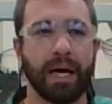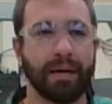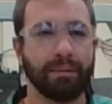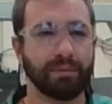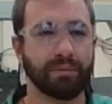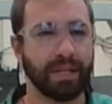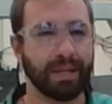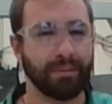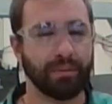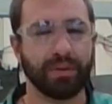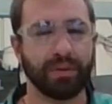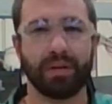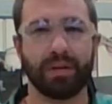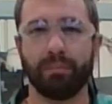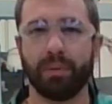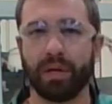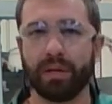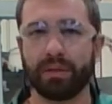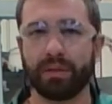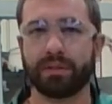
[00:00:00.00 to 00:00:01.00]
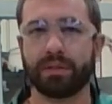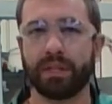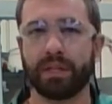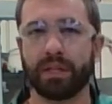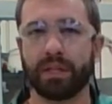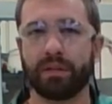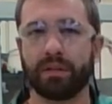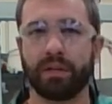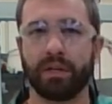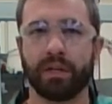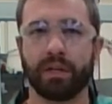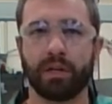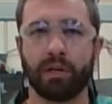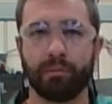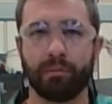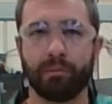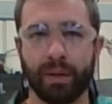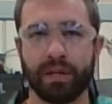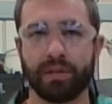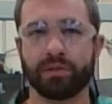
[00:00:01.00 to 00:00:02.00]
Same with our belt sander and
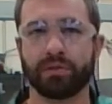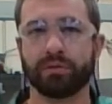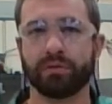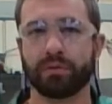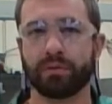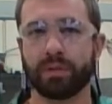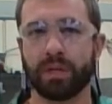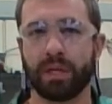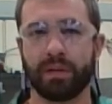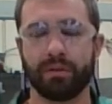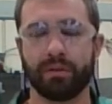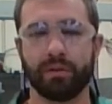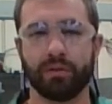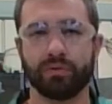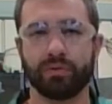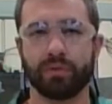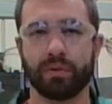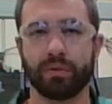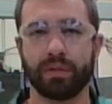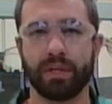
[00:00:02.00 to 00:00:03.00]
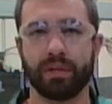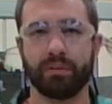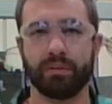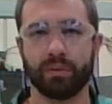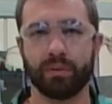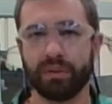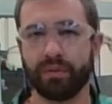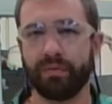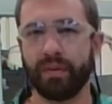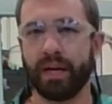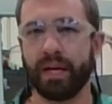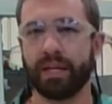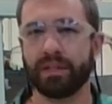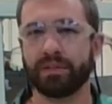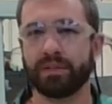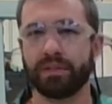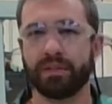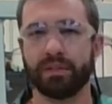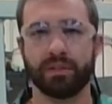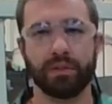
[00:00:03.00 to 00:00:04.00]
our pedestal grinder. Those rotate really
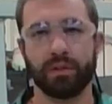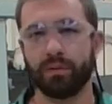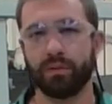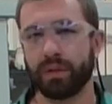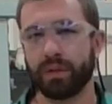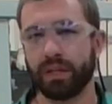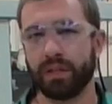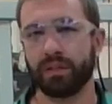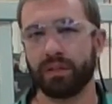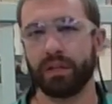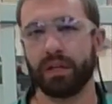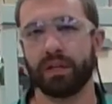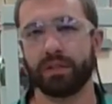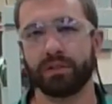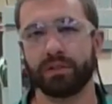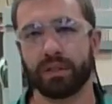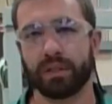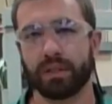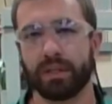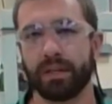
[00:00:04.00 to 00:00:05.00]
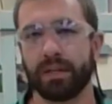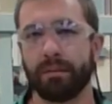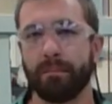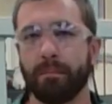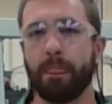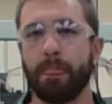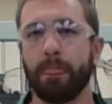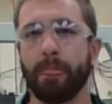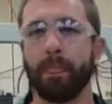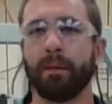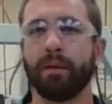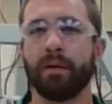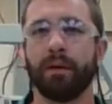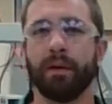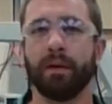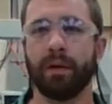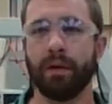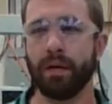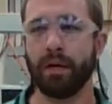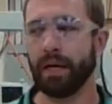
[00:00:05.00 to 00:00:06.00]
fast. You don't want to get your hair sucked
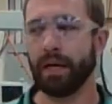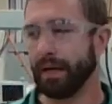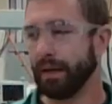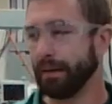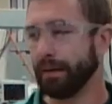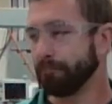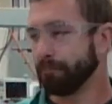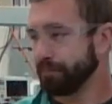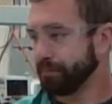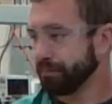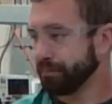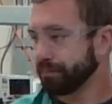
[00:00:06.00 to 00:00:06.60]
in.